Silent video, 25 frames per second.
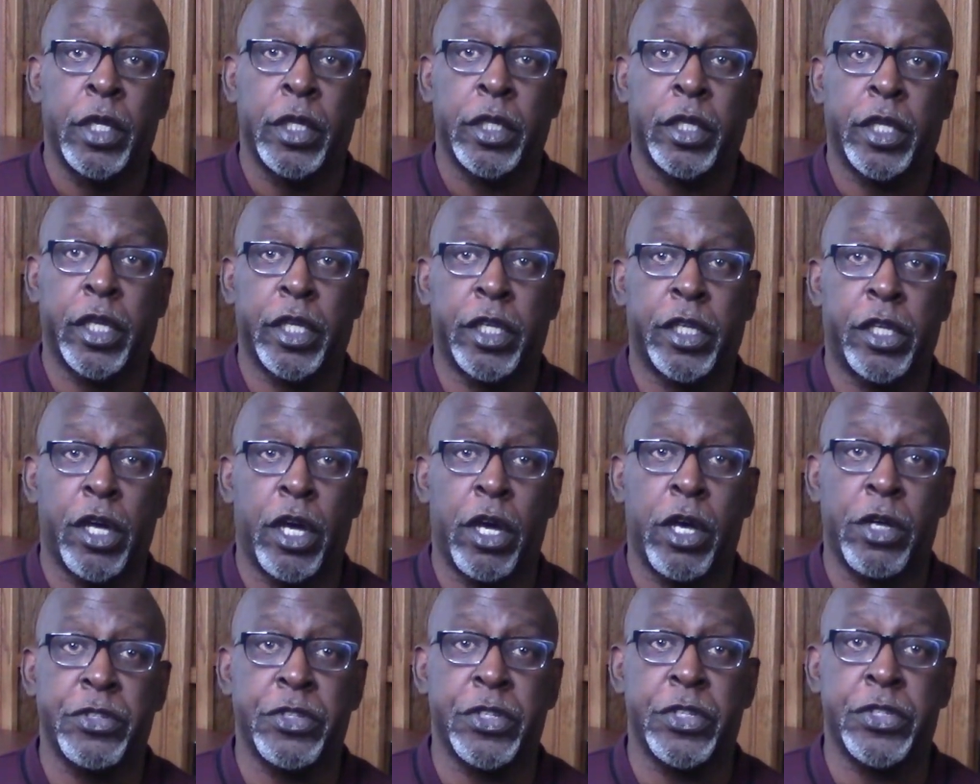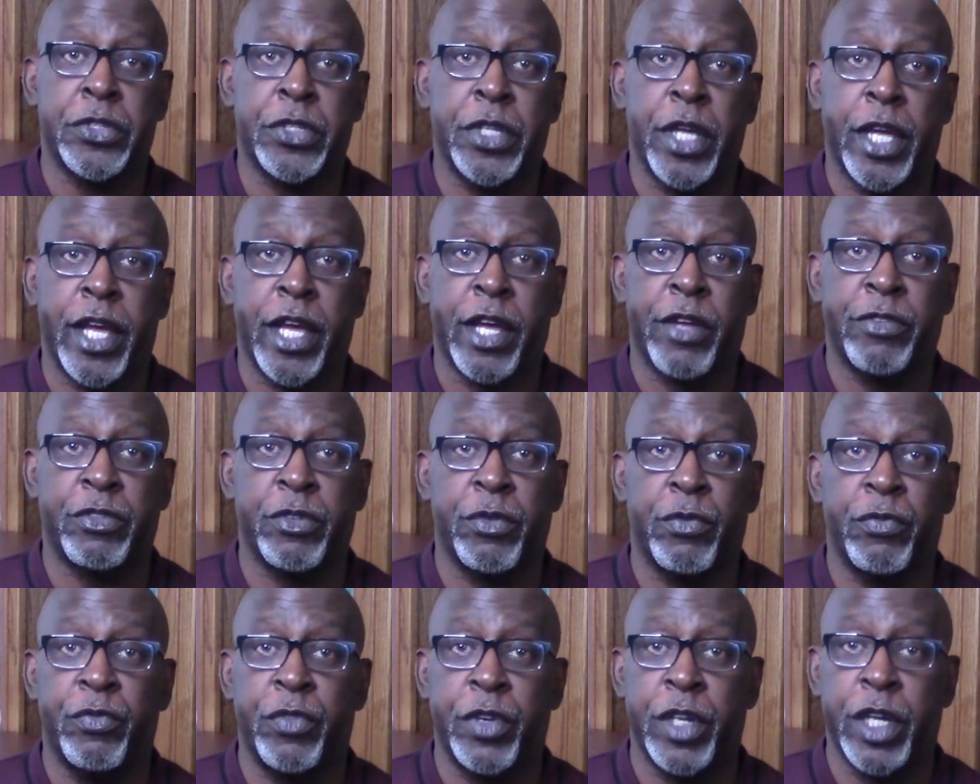can cause us to have
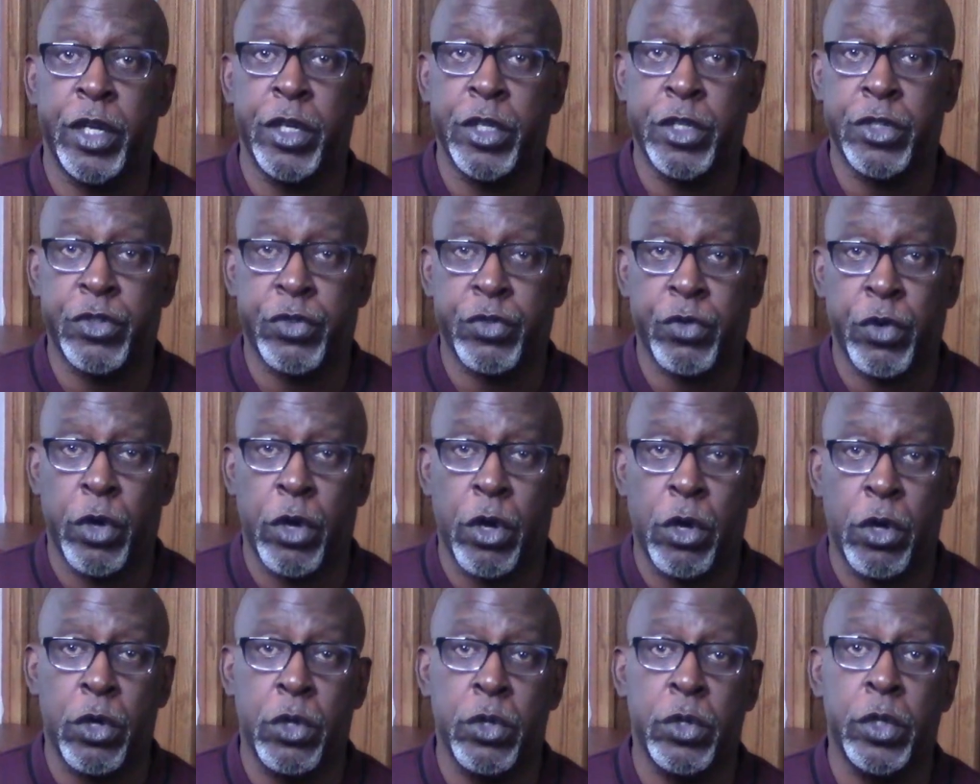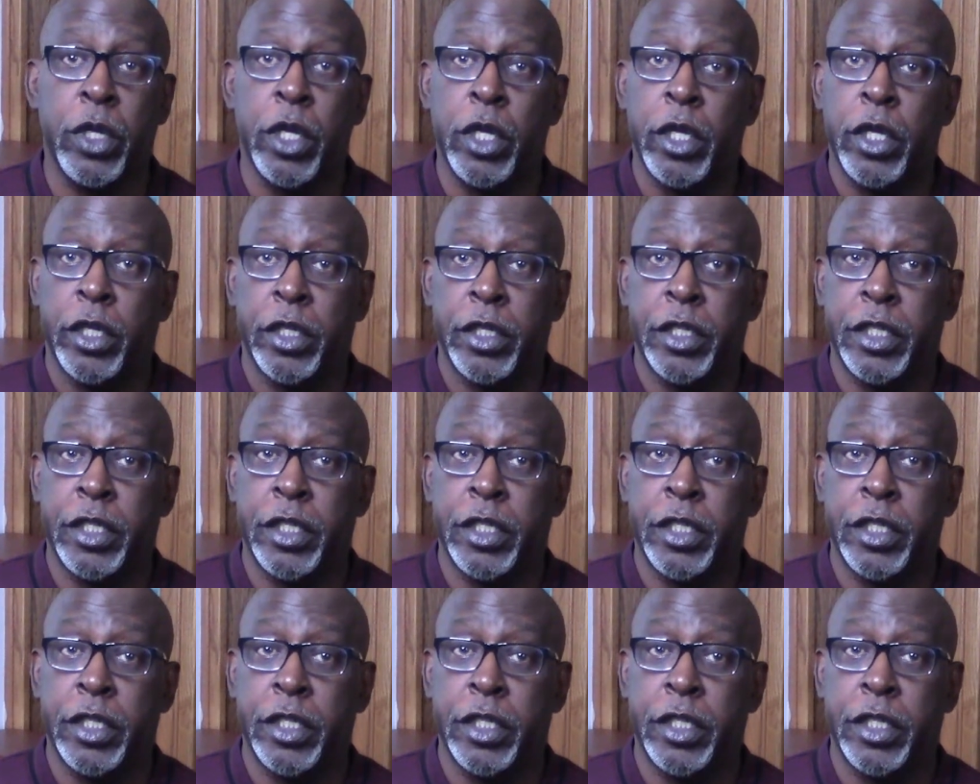some very strong,